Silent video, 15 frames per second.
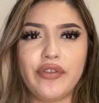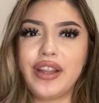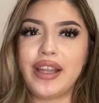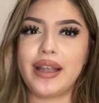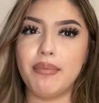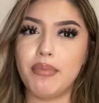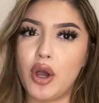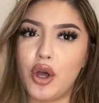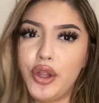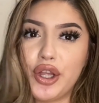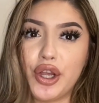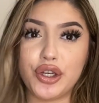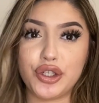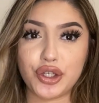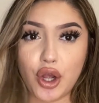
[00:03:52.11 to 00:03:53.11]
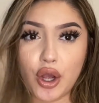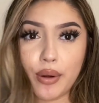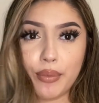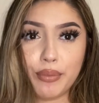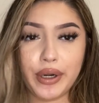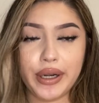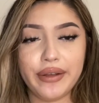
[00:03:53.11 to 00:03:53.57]
like a balayage
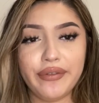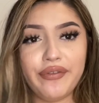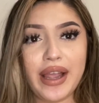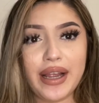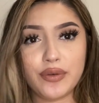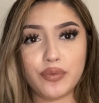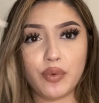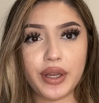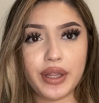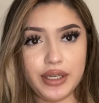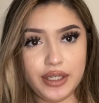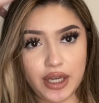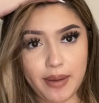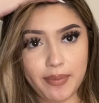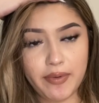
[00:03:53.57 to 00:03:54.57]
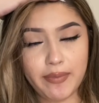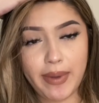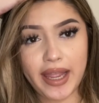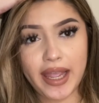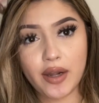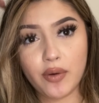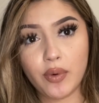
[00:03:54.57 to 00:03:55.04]
ombre effect where the top of my
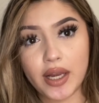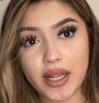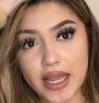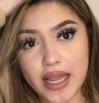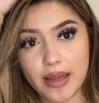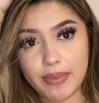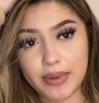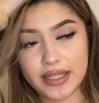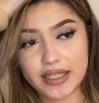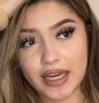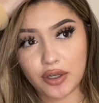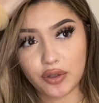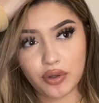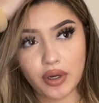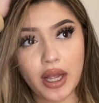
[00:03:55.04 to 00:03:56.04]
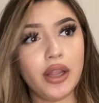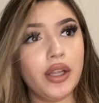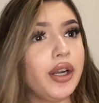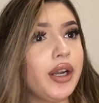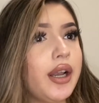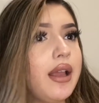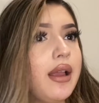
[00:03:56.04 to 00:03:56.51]
head would keep its natural color,
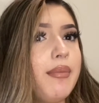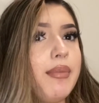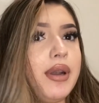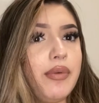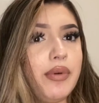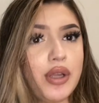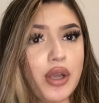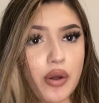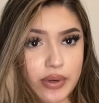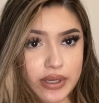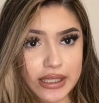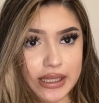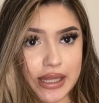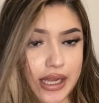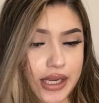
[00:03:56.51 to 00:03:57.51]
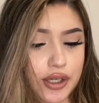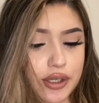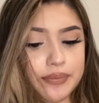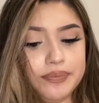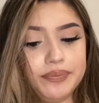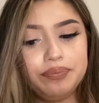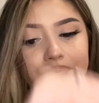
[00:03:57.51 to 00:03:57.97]
but it would go into
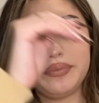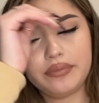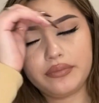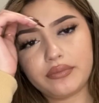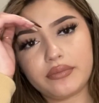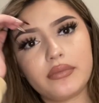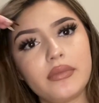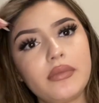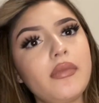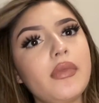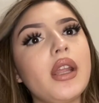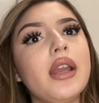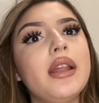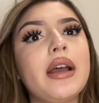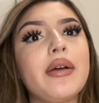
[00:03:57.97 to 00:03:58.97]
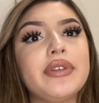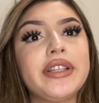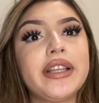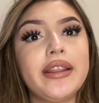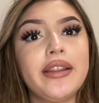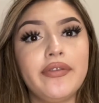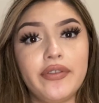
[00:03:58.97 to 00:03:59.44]
lighter. And that was
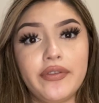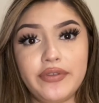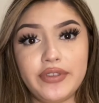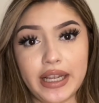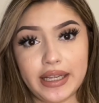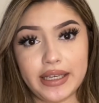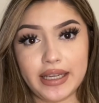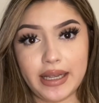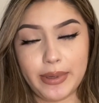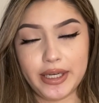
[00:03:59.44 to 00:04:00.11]
the second time I